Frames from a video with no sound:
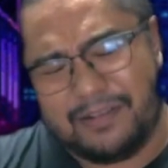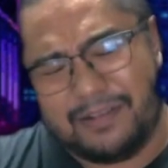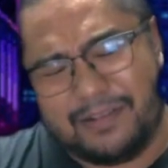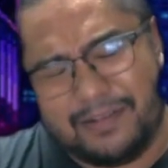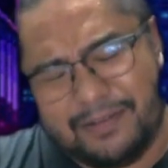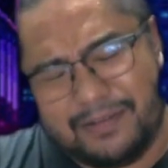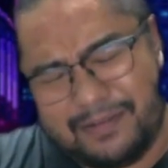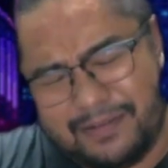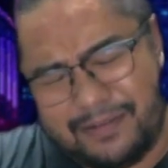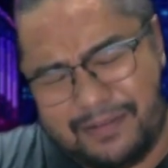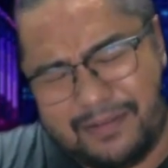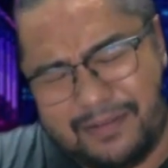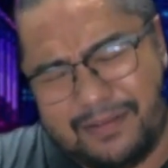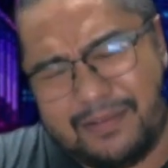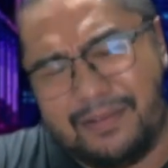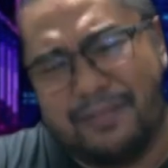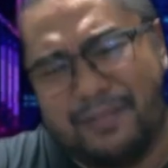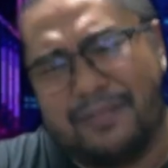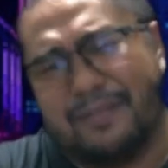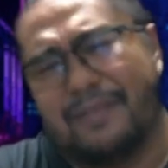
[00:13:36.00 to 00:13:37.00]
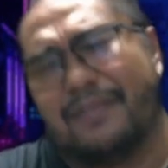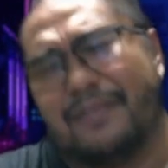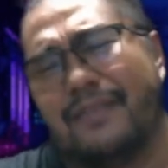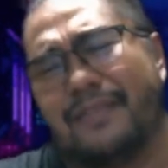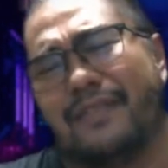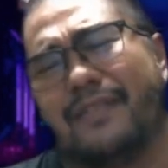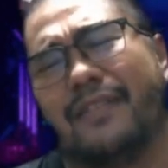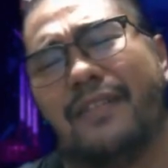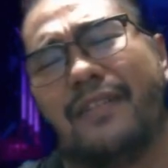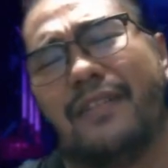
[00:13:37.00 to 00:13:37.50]

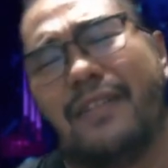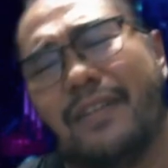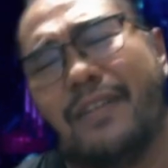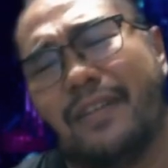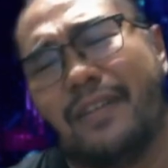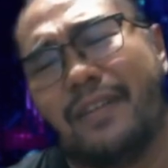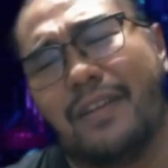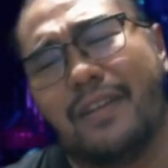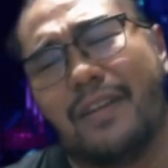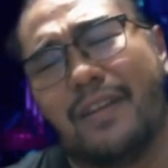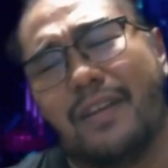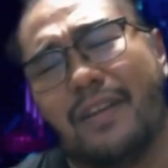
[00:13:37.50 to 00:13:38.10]
(no one is talking)